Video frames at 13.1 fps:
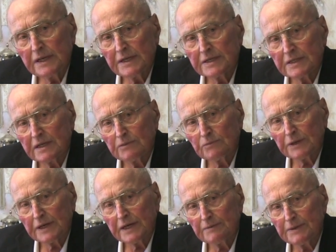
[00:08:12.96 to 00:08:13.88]
in some
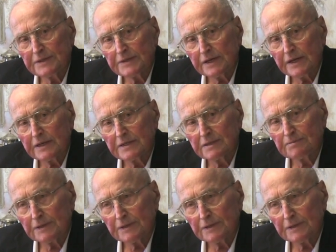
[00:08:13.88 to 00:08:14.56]
way besides the